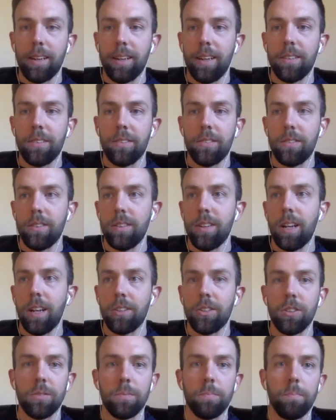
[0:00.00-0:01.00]
It's not
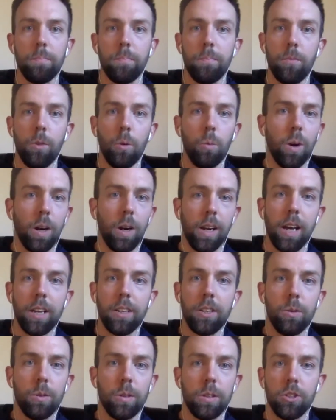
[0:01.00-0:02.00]
just the work I
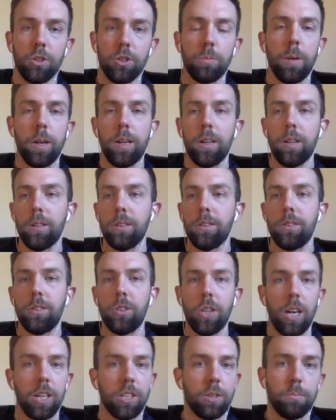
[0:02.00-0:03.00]
do with the sprinters,
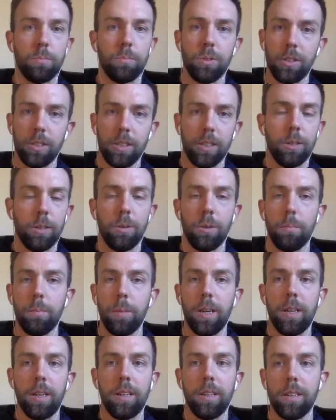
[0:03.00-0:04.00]
Josh and Priscilla with
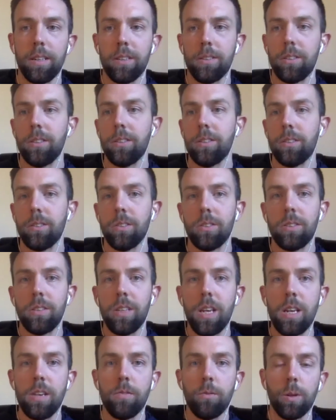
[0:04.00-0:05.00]
mid and distance, and
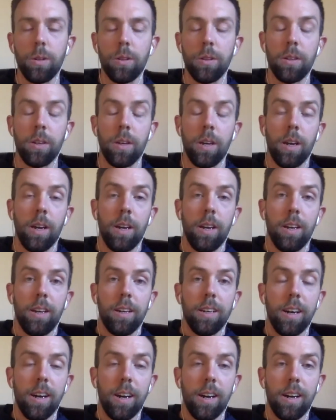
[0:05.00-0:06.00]
Steve with
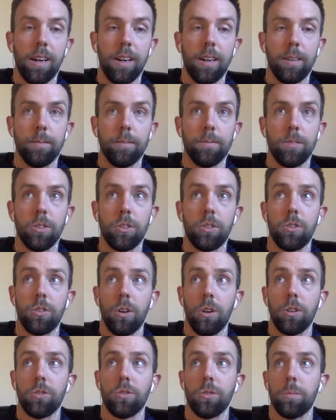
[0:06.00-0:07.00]
the
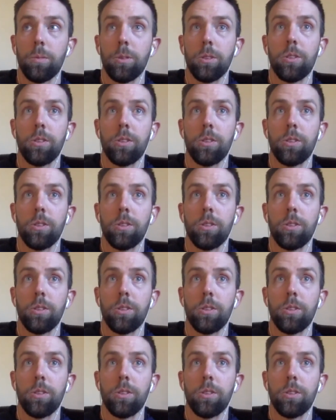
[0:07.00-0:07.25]
stroke swimmers.